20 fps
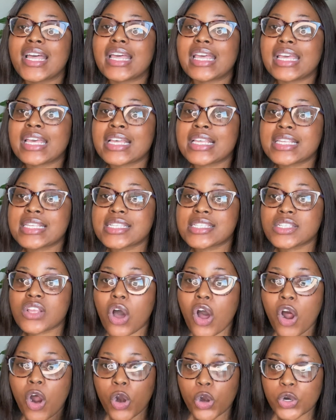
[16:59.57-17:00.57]
is
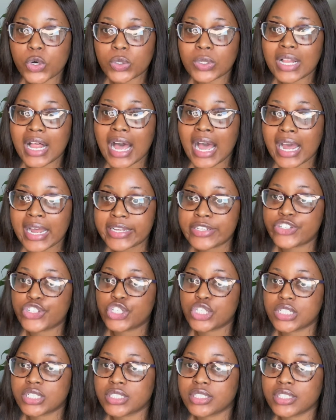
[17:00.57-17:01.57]
oral
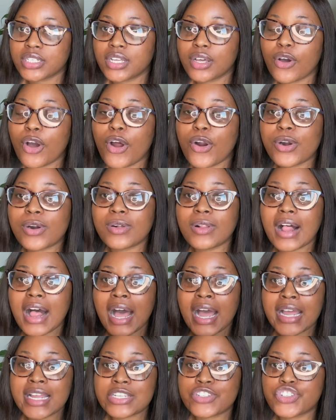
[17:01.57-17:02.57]
hygiene. Oral
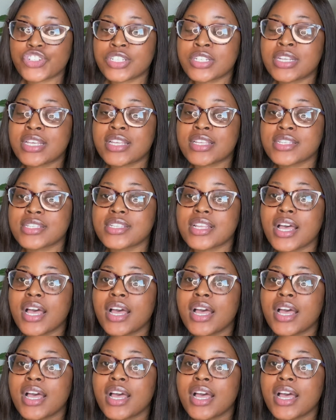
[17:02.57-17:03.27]
hygiene is